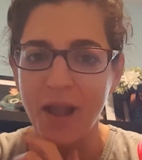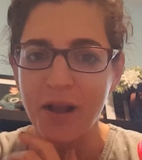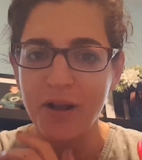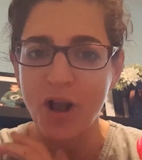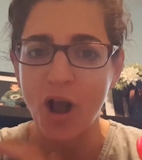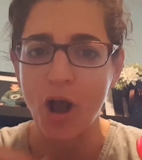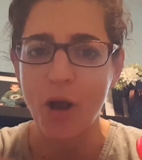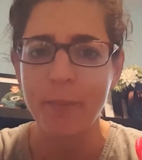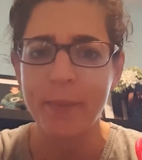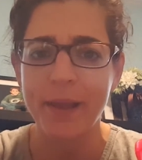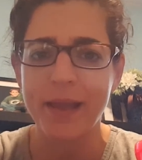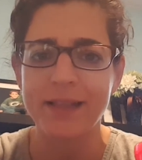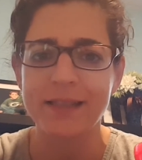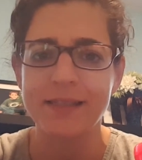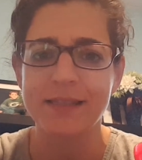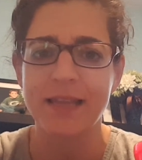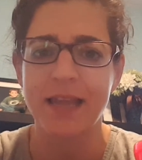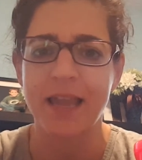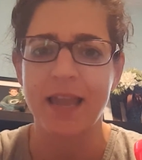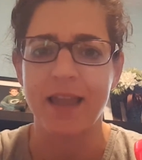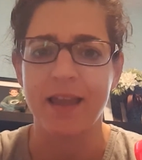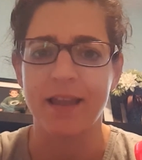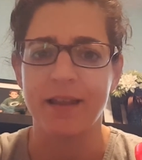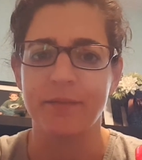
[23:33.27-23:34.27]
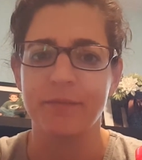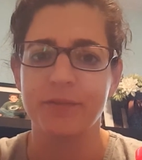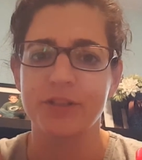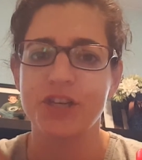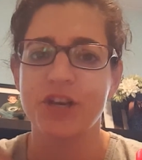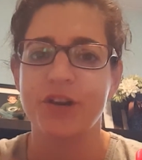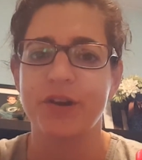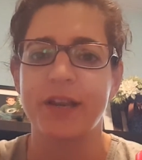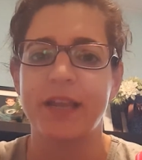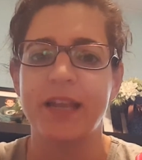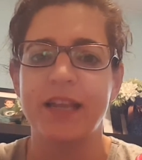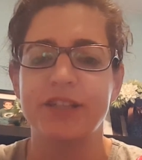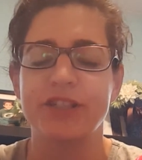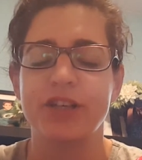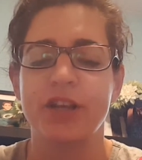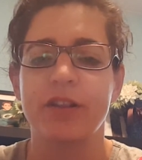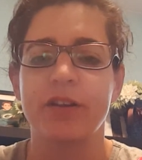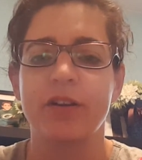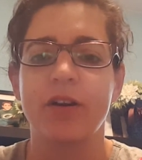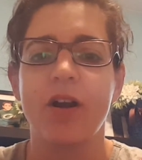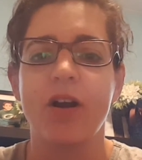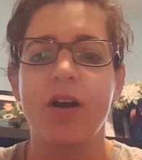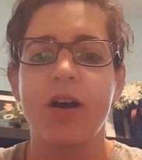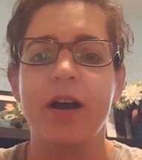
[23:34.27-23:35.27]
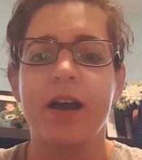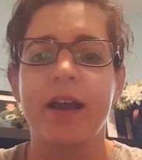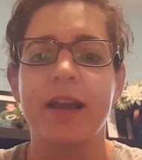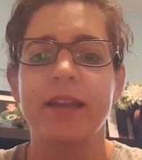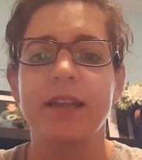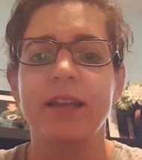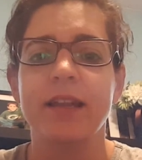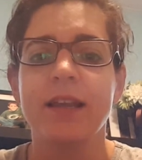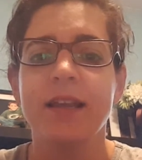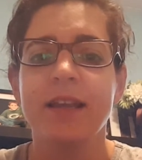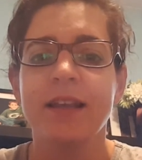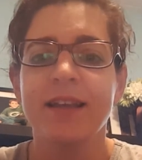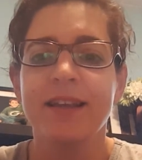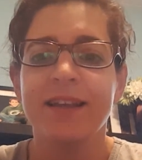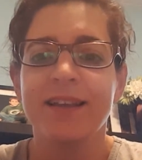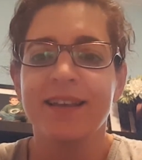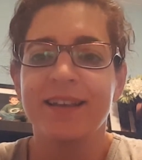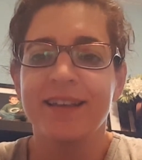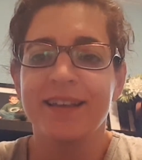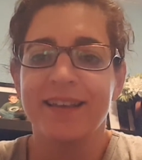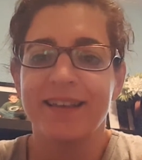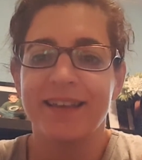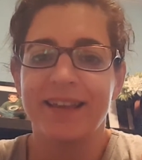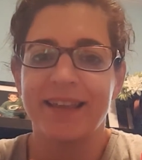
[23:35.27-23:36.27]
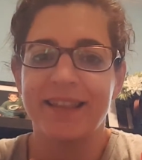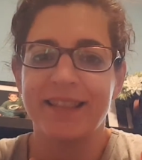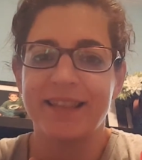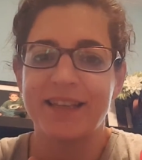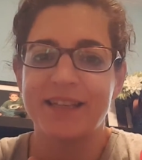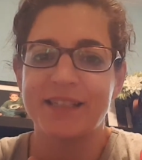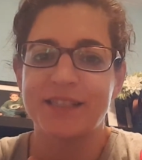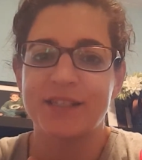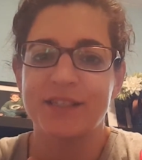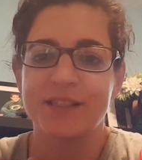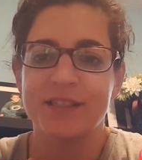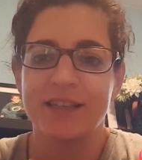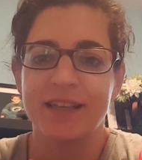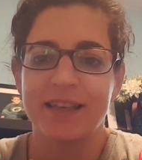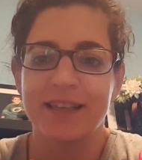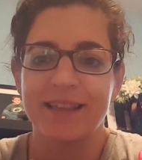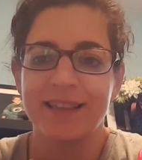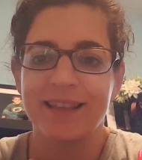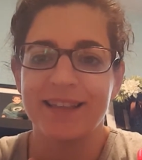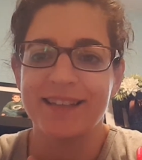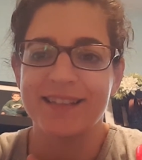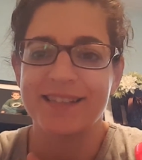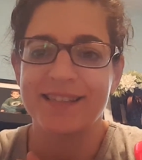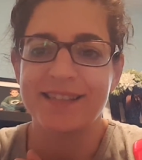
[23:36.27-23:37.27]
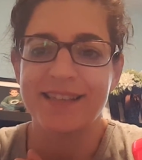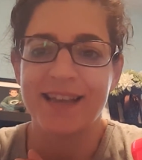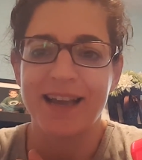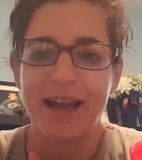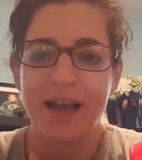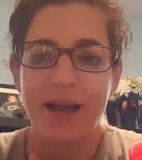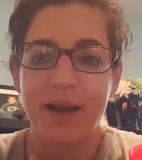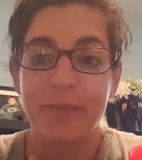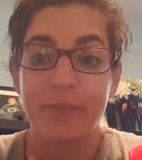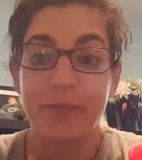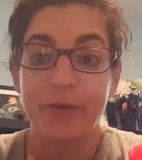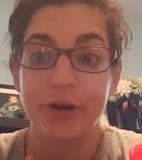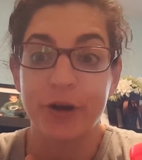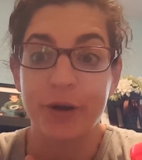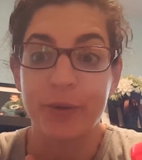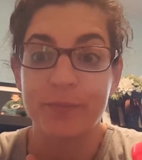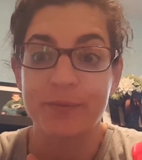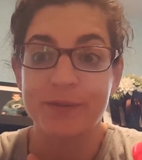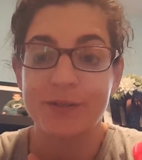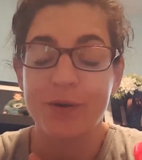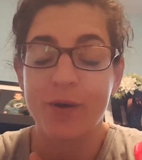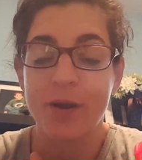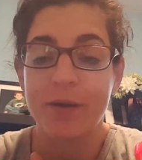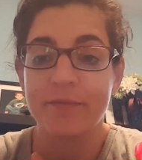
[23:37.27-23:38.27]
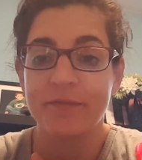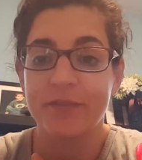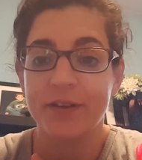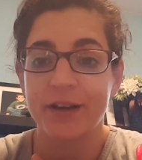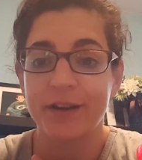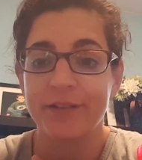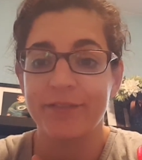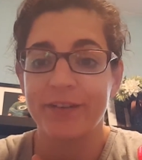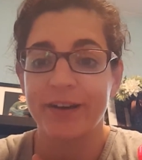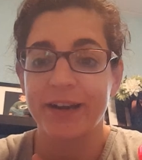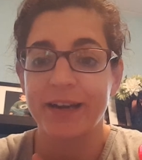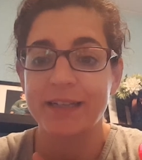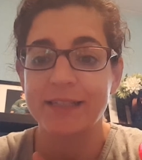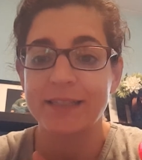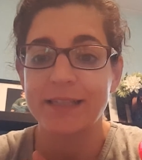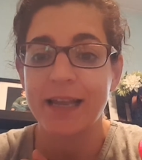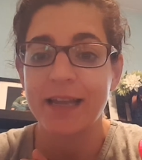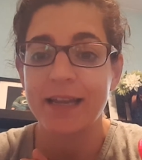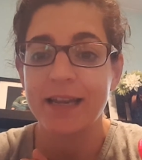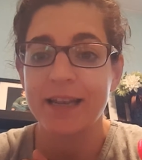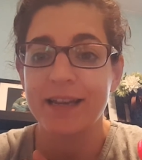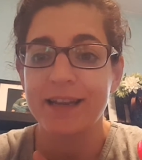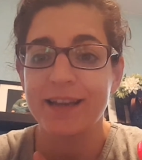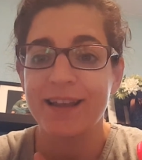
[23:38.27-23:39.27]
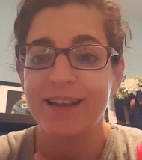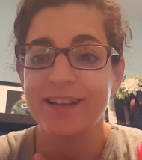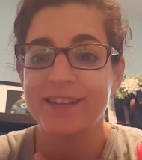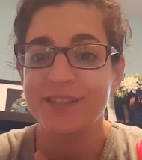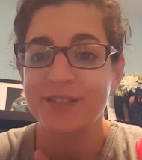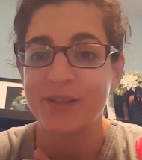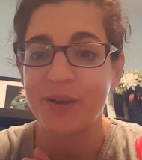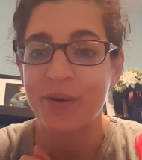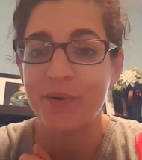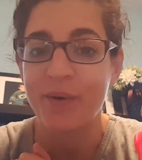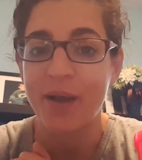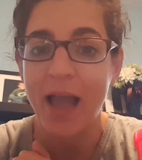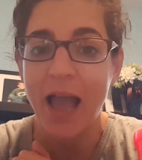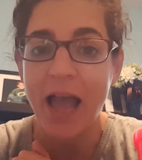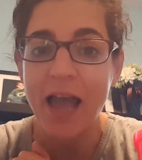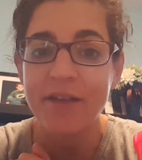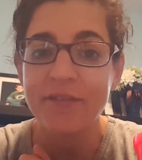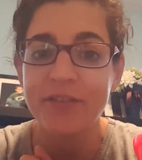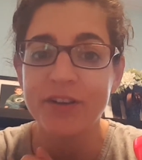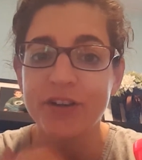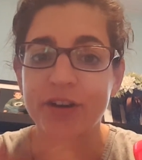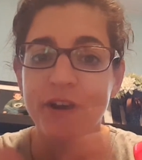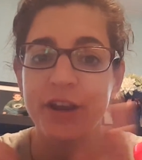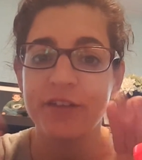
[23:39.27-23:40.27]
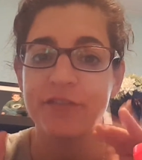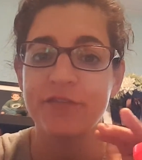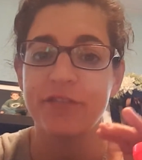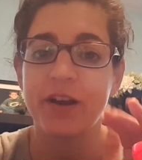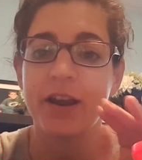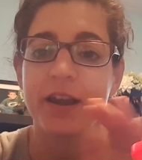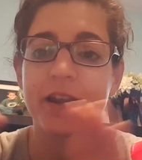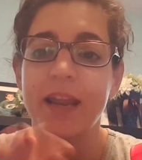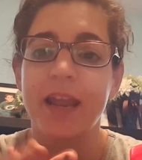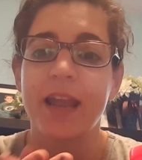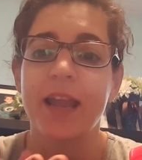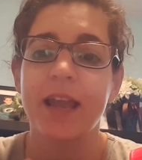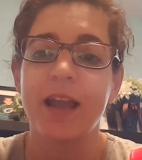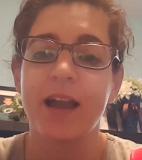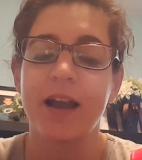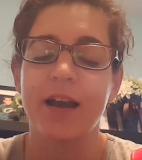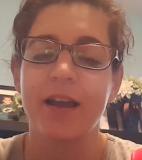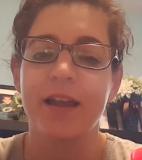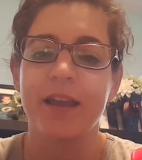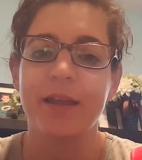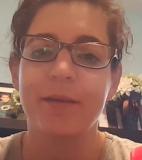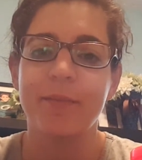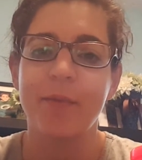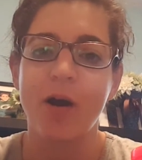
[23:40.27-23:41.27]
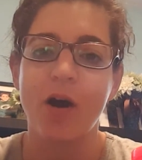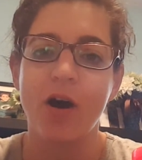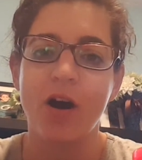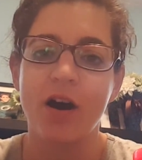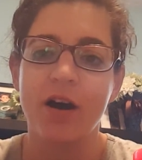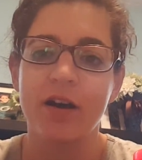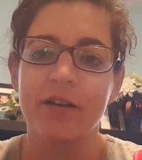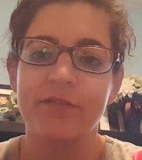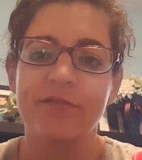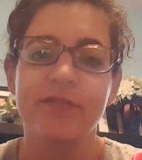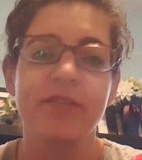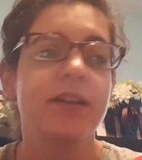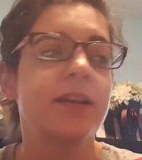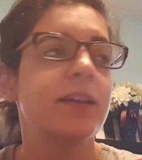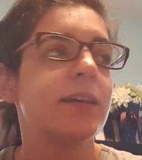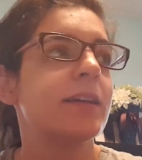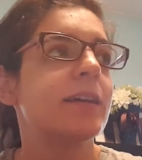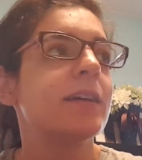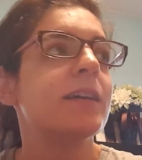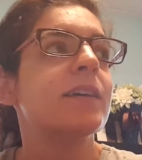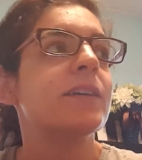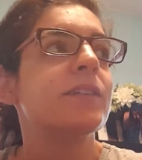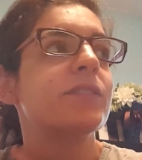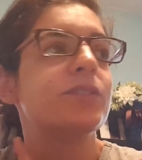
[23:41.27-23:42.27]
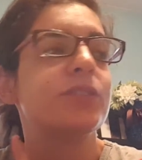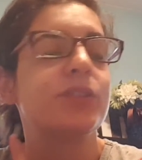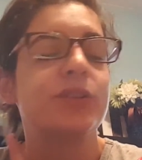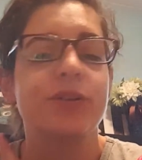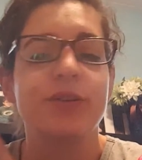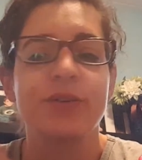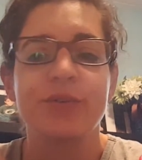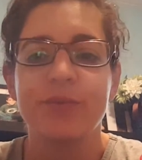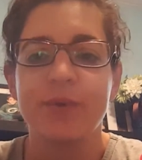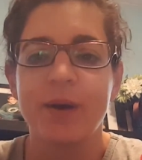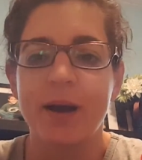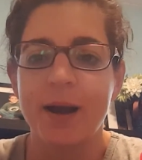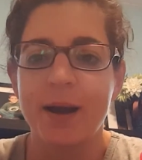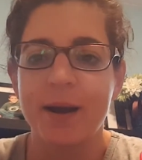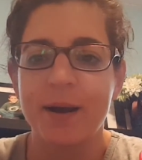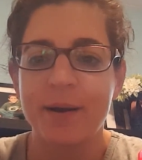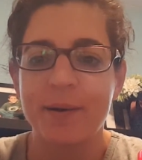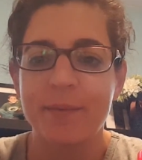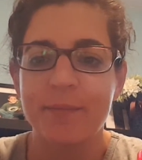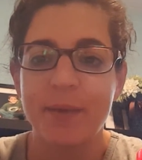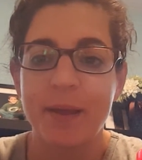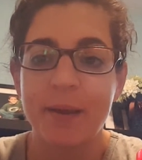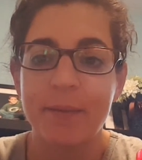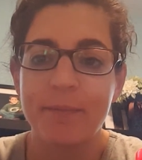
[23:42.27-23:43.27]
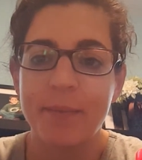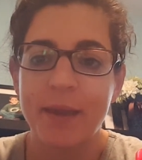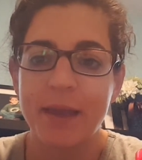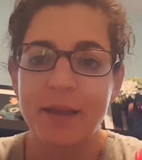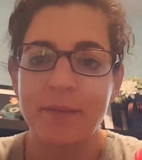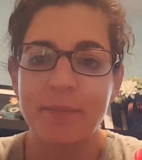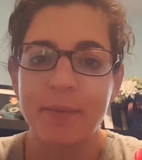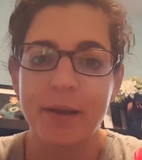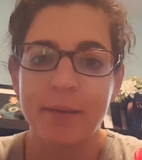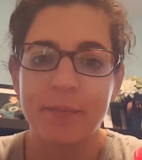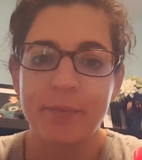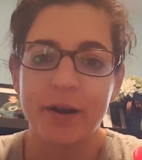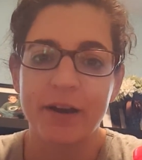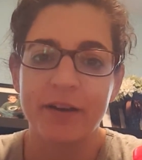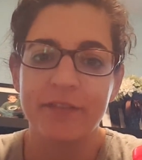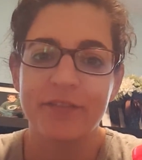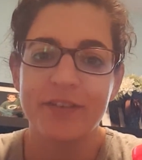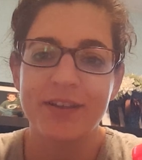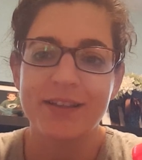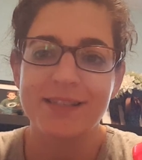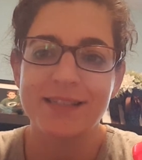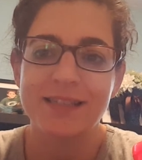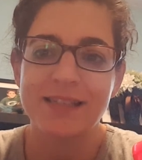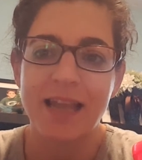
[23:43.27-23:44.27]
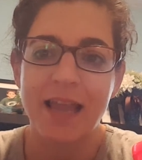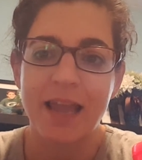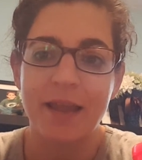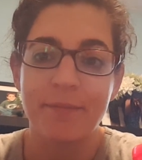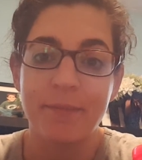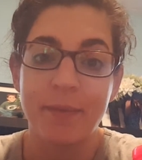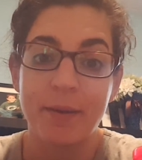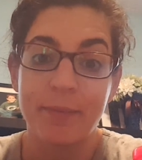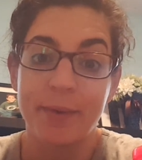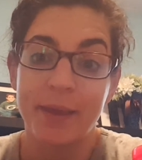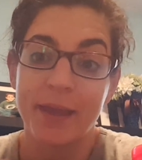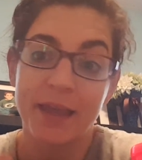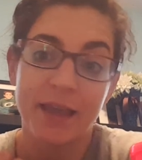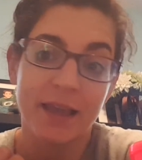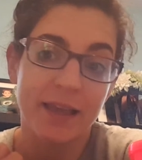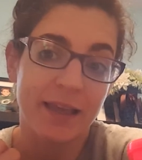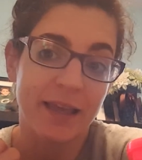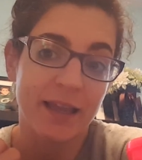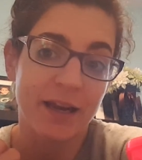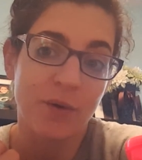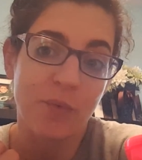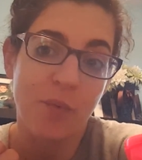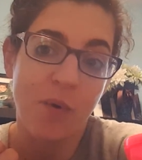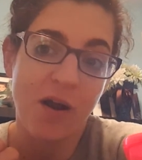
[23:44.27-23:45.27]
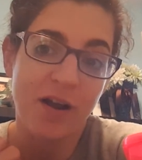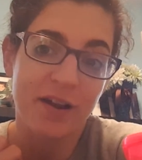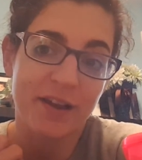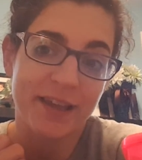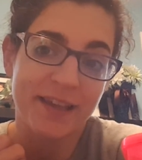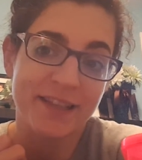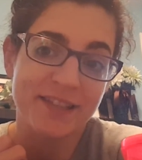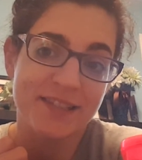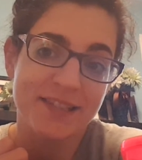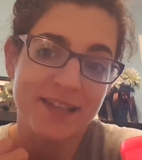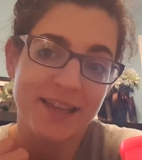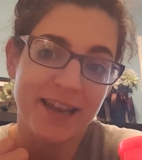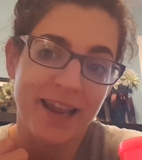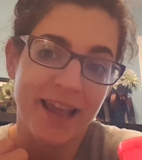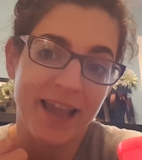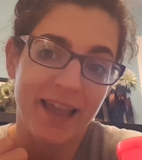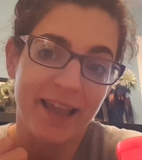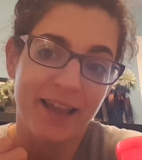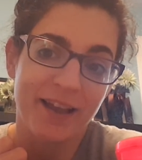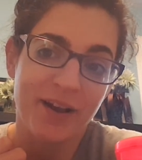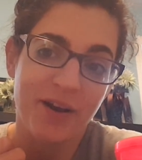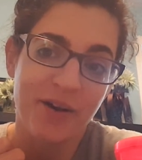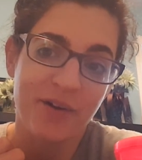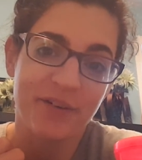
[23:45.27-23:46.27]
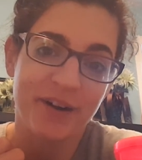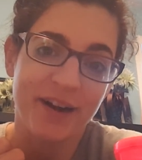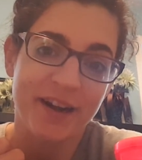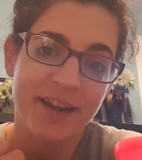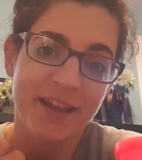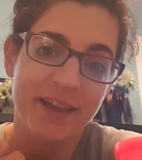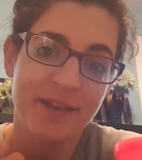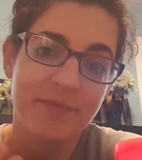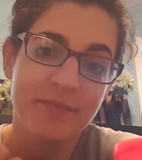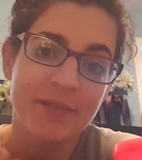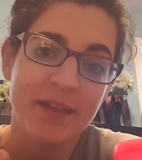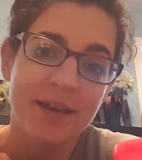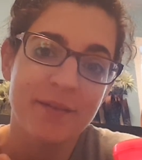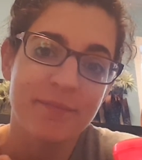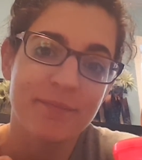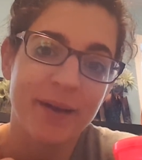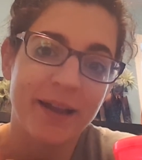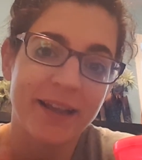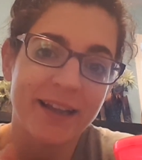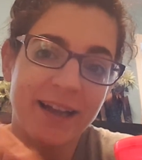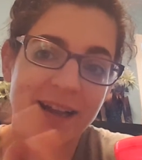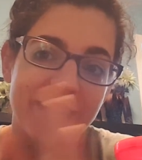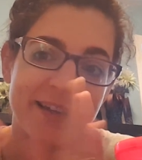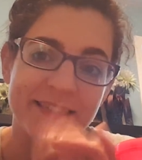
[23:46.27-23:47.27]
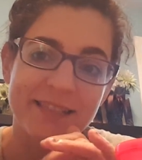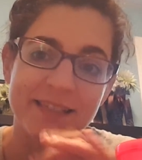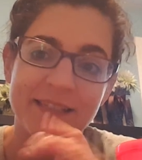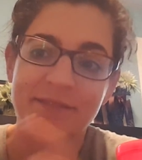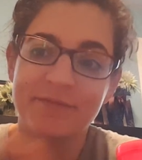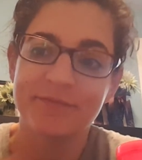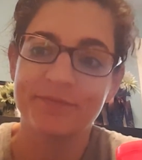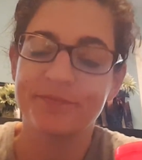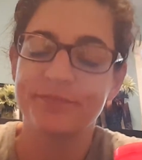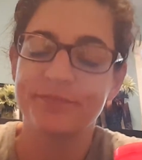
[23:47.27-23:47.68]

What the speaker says: comments and cheering each other on in this group. So I'm very excited. So have a great Friday. I am off to make my breakfast and maybe get a walk in today. Alrighty, bye guys.